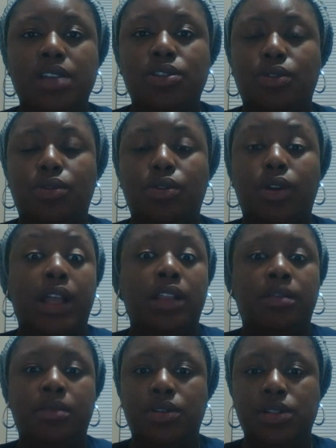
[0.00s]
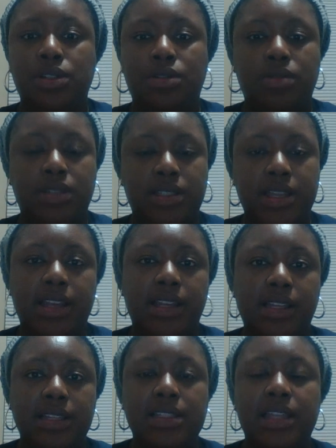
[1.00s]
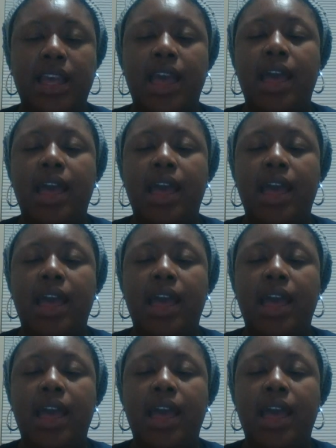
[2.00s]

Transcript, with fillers: school or elementary school settings.